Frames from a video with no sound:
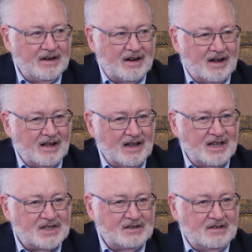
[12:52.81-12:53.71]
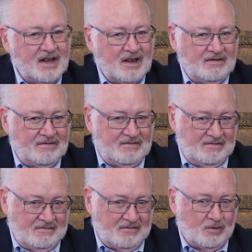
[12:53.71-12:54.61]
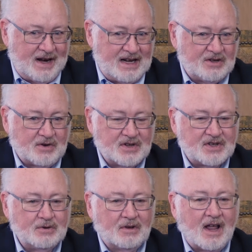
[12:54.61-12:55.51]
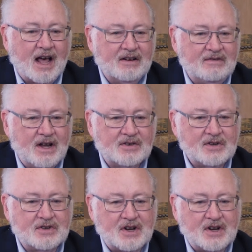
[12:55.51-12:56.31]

Uh, it's of great interest to a lot of youngsters.